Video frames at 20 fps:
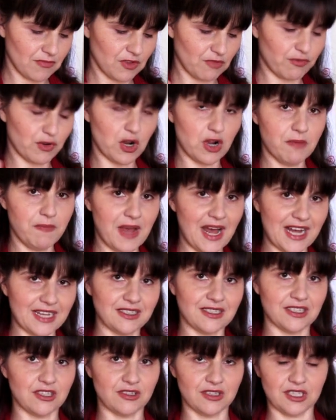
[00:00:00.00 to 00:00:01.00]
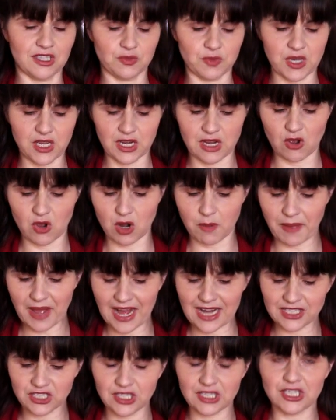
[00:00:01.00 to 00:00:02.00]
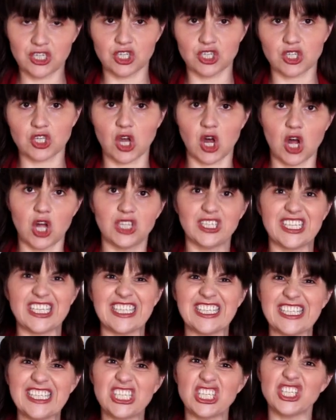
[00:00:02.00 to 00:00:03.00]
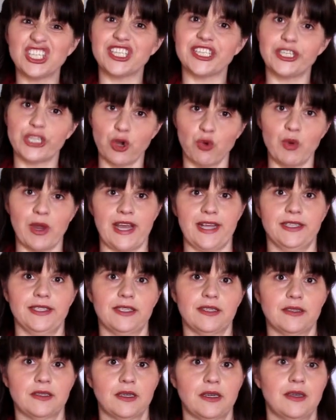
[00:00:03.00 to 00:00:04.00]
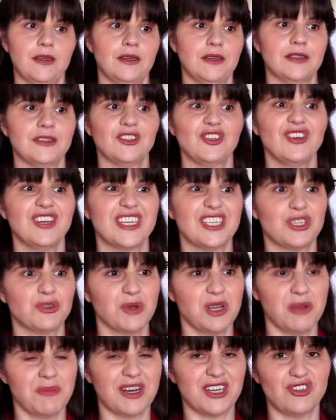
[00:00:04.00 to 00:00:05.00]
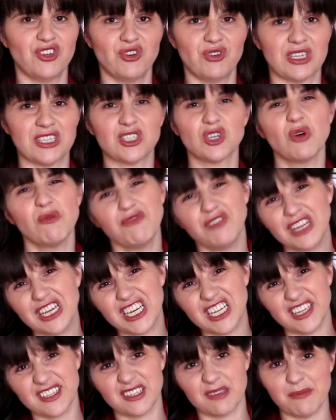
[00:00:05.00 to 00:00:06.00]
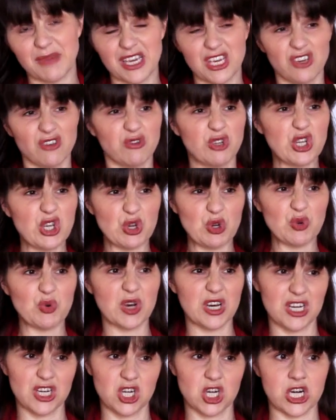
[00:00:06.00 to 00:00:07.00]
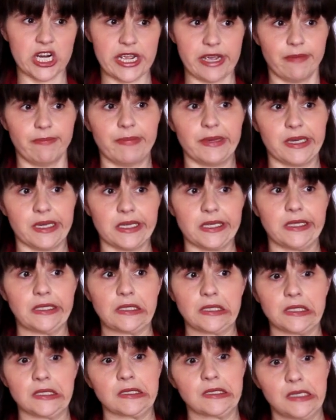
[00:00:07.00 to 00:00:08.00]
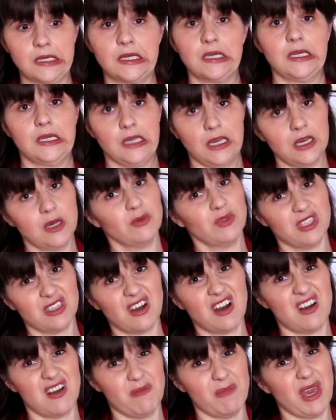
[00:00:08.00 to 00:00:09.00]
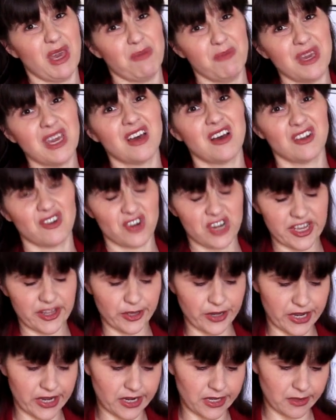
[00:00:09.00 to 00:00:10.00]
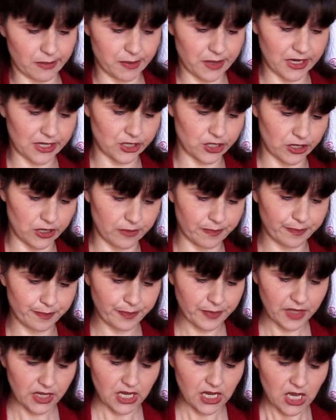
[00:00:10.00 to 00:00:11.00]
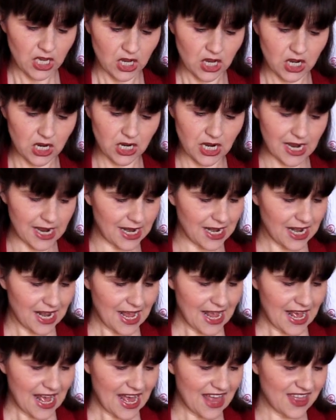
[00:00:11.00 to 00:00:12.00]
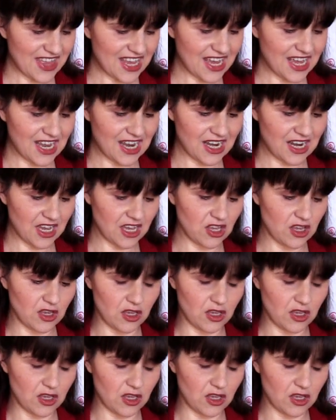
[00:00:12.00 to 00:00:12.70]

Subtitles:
for our passage this week. Now, our passage is called Delicious Donuts. So you get to read about donuts. Hopefully it doesn't make you too hungry because it was starting to make me hungry looking at the picture. All right, and then